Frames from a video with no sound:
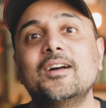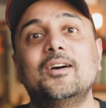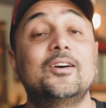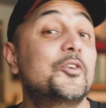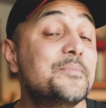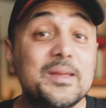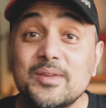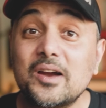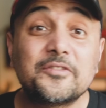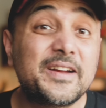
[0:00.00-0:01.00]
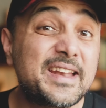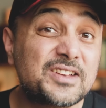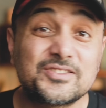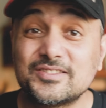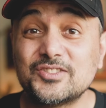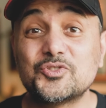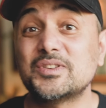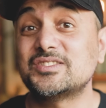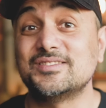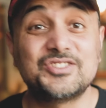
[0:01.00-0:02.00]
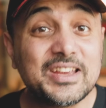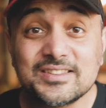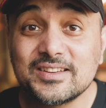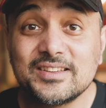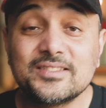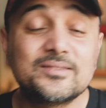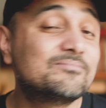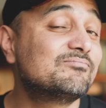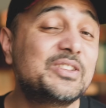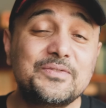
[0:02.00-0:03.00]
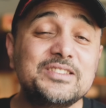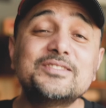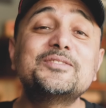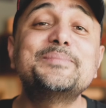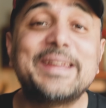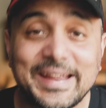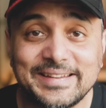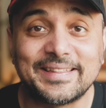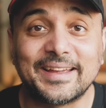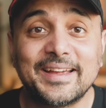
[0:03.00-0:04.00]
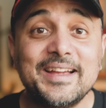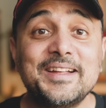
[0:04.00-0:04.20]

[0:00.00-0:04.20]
or maybe our financial situation changes. The reason could be anything.